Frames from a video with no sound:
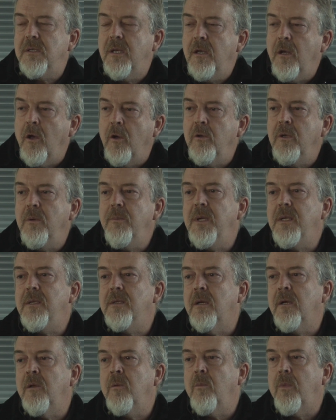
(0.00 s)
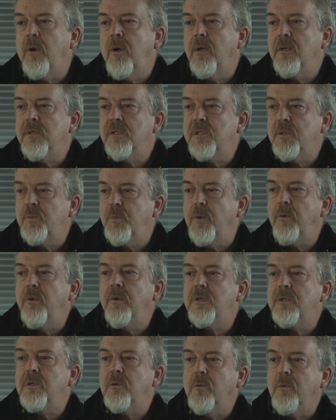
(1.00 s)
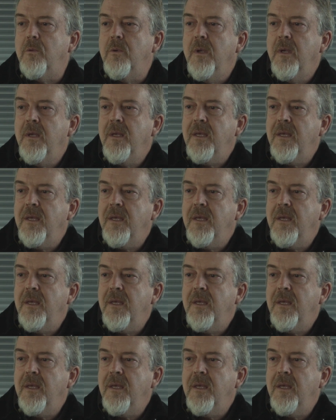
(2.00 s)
It can only be done by a spiritual